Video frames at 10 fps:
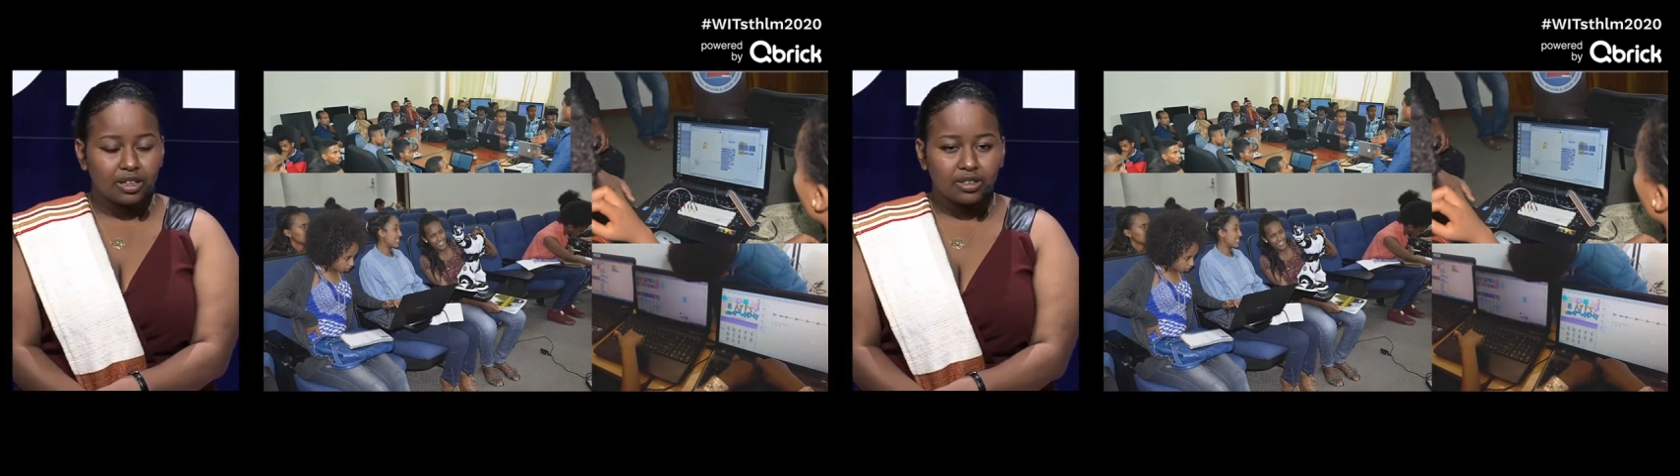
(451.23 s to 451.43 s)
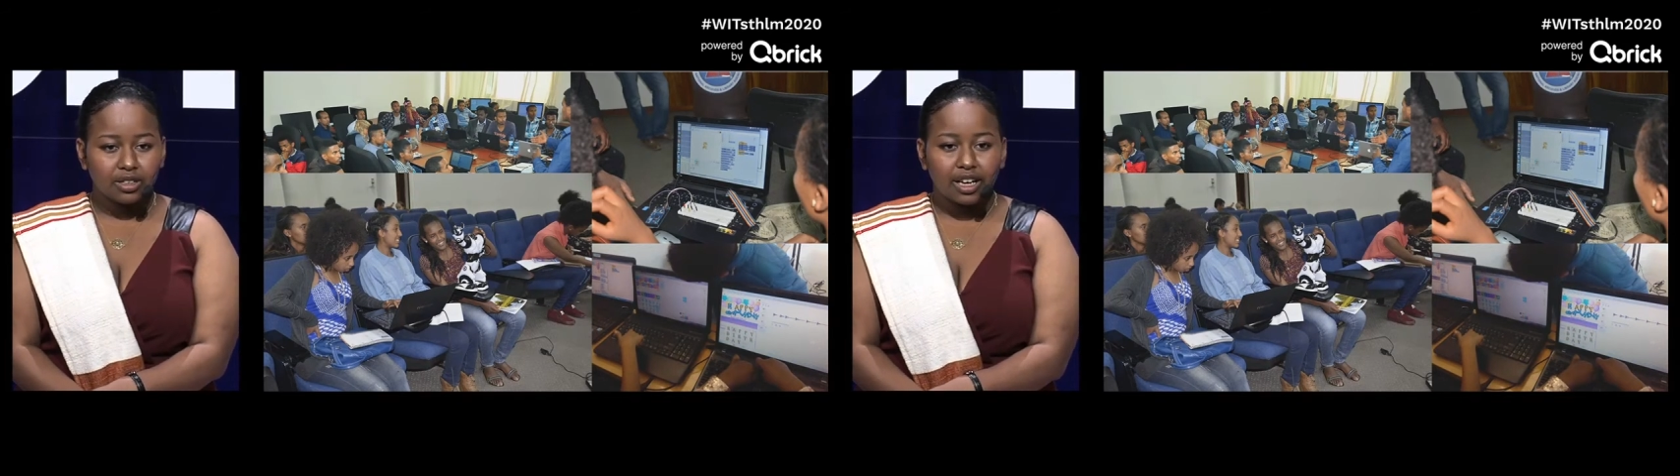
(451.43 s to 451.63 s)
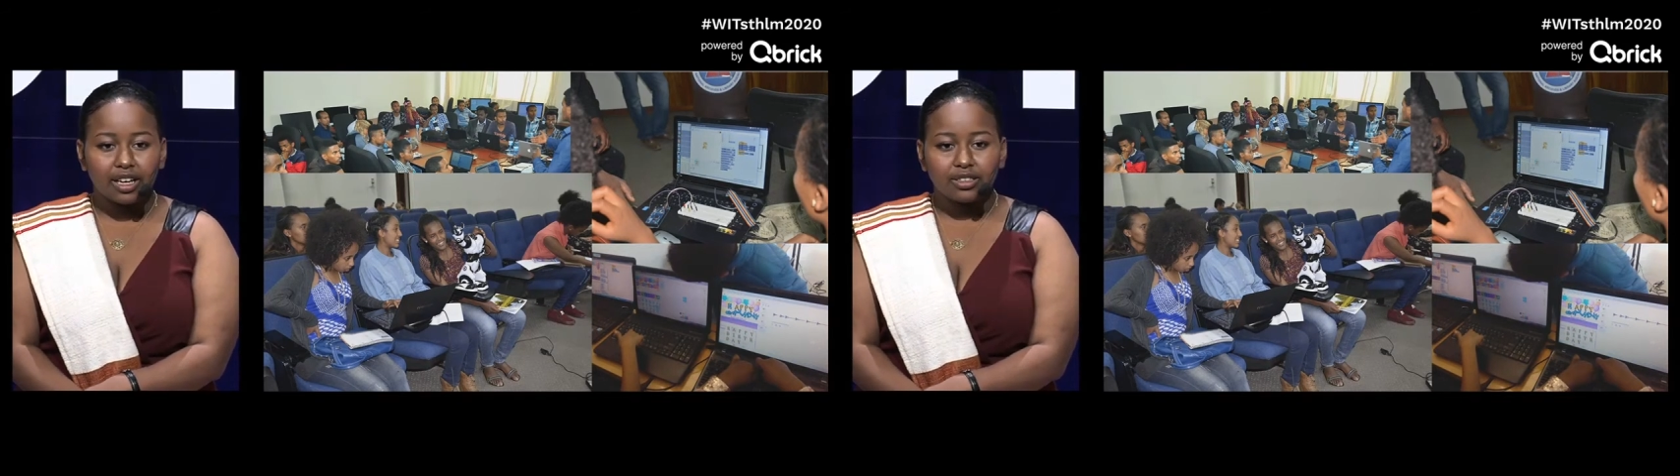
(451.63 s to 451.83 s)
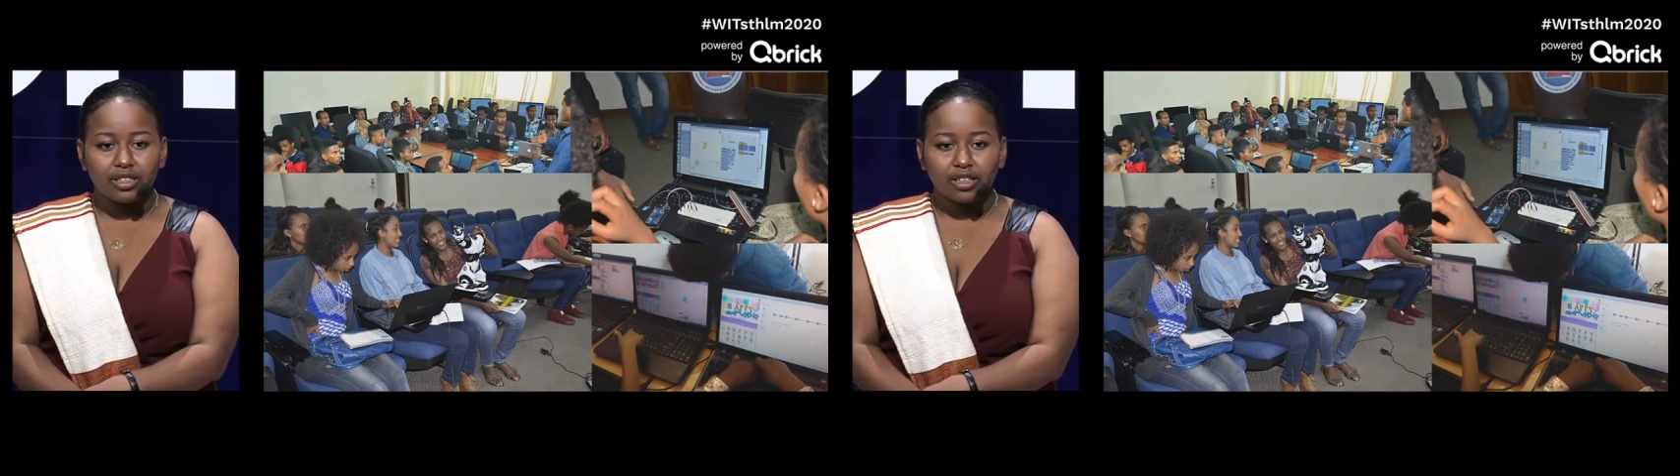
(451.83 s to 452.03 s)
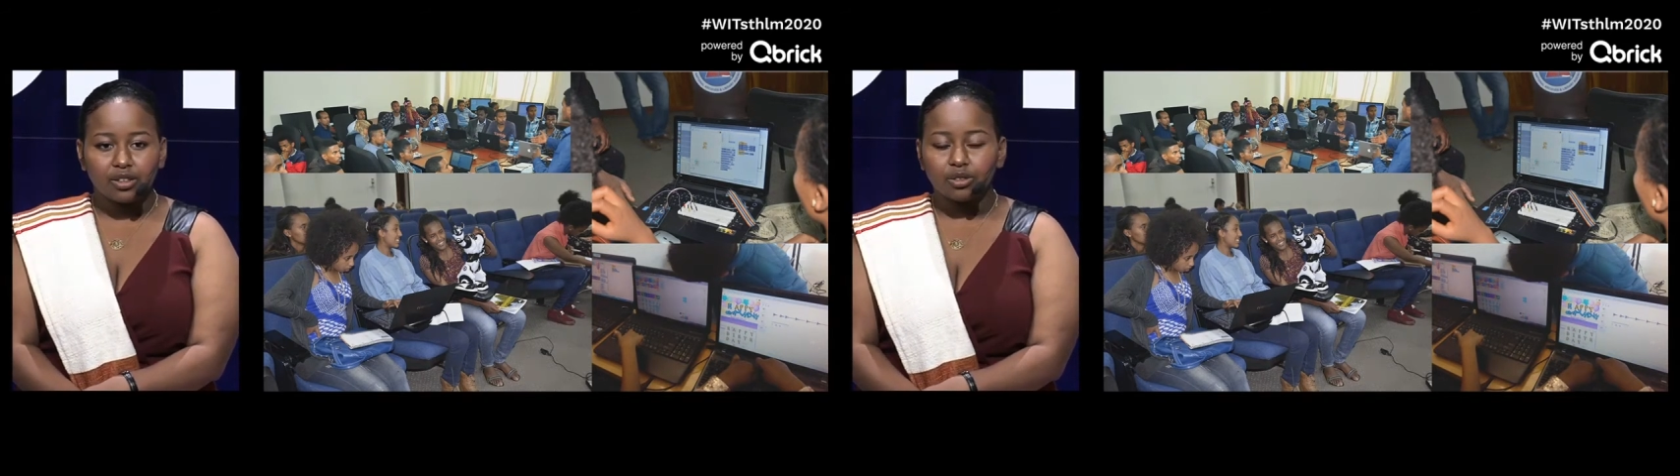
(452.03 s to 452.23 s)
till
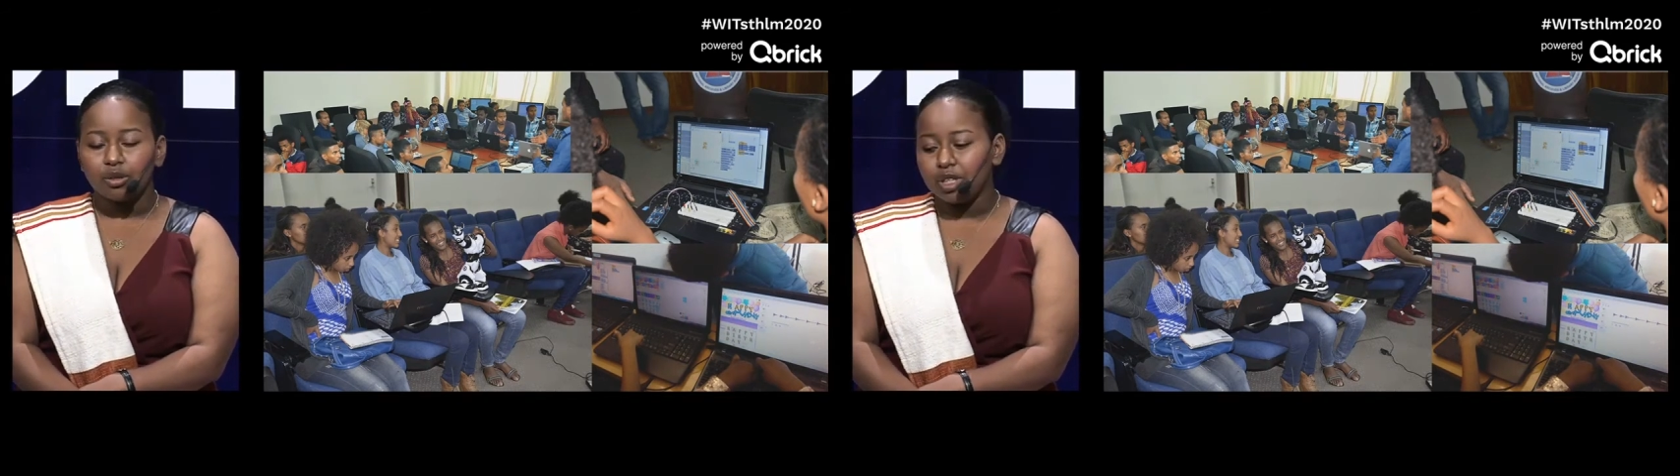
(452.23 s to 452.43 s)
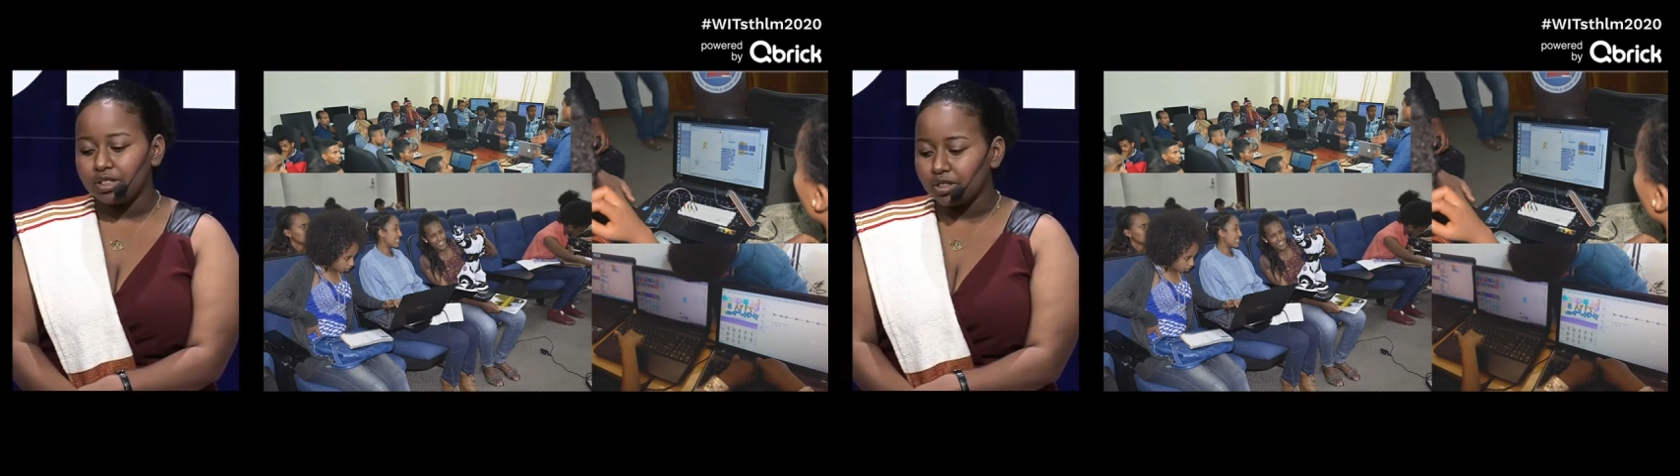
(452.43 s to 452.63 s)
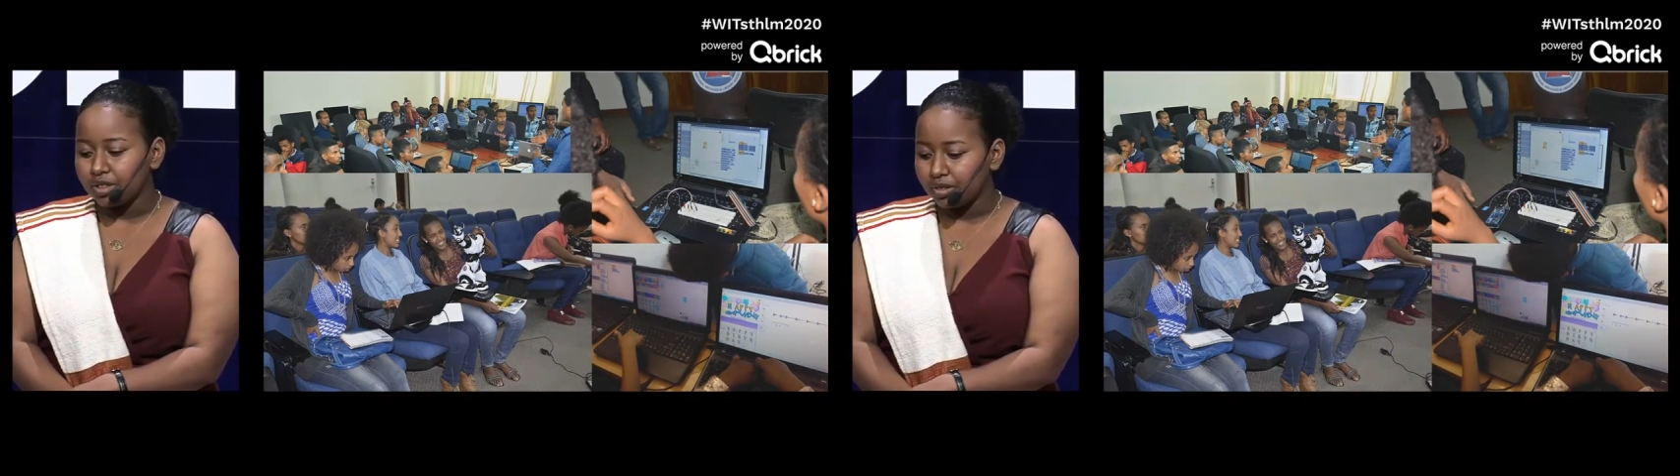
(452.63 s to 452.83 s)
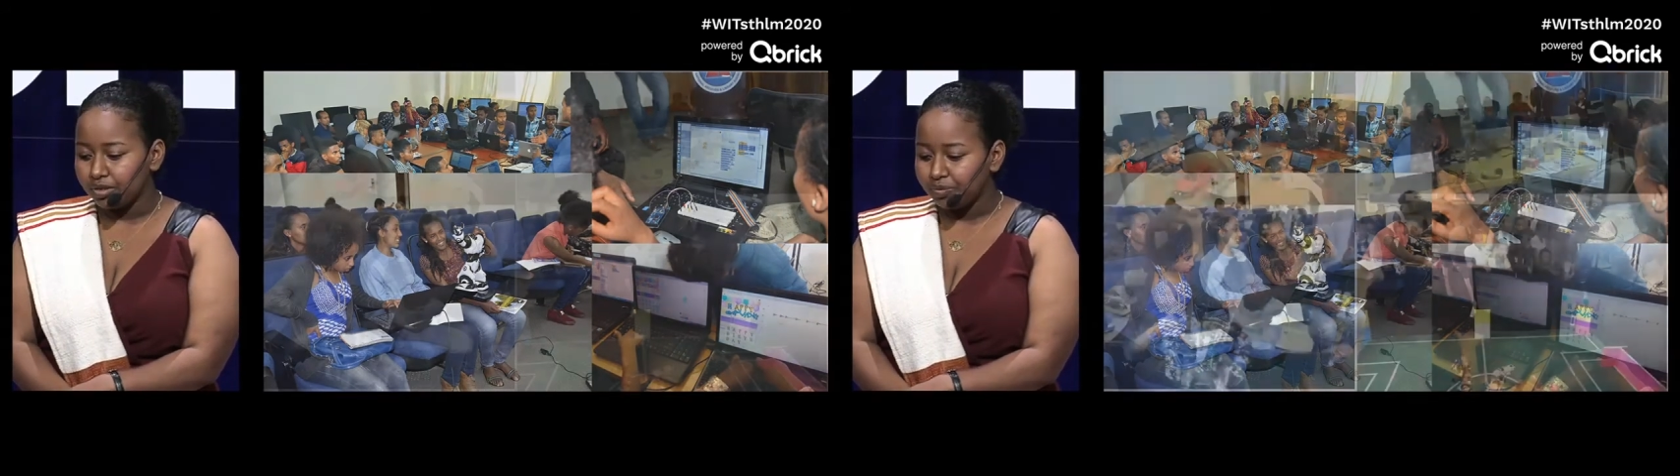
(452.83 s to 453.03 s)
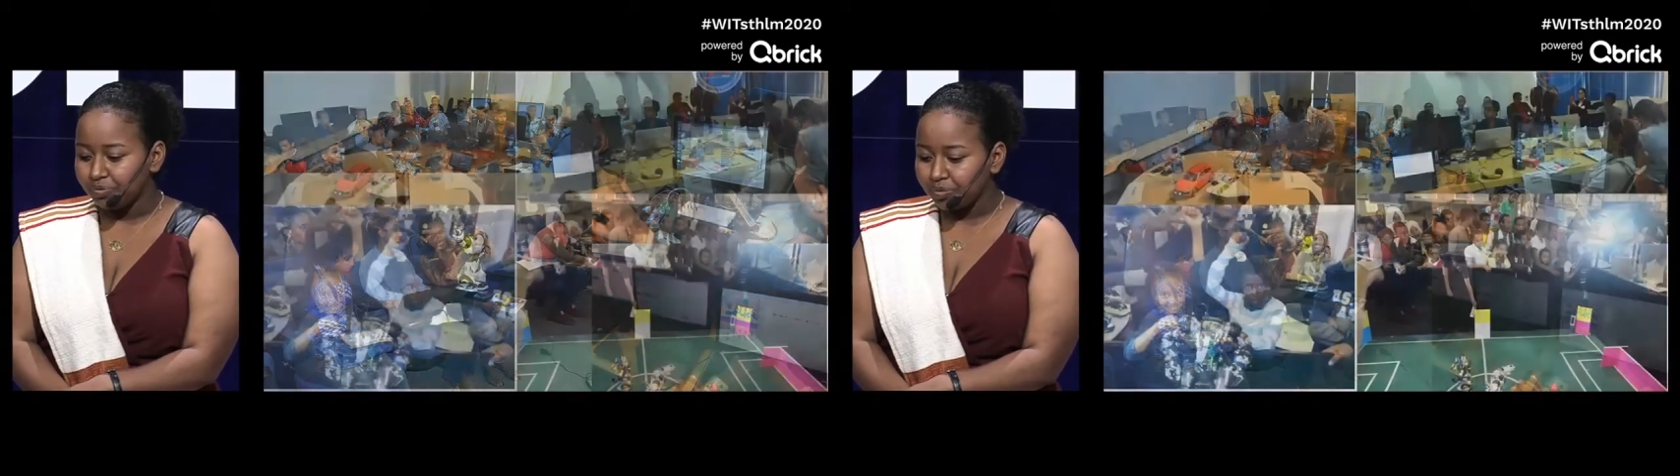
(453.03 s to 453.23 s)
18 on the basics
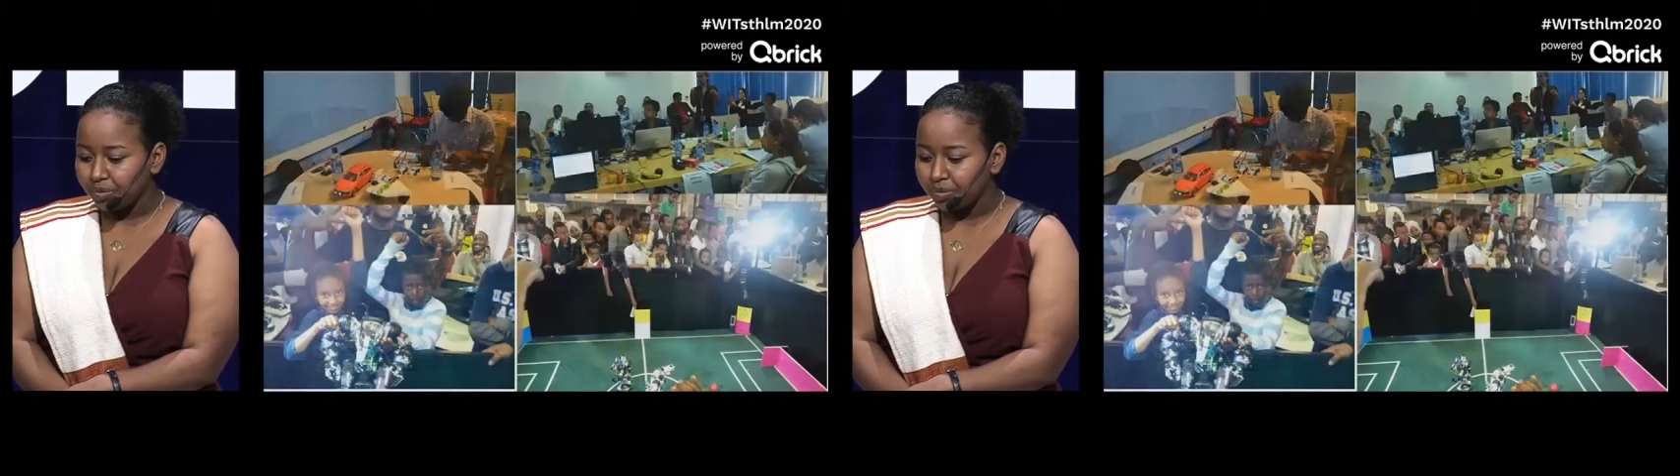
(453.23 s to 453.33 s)
of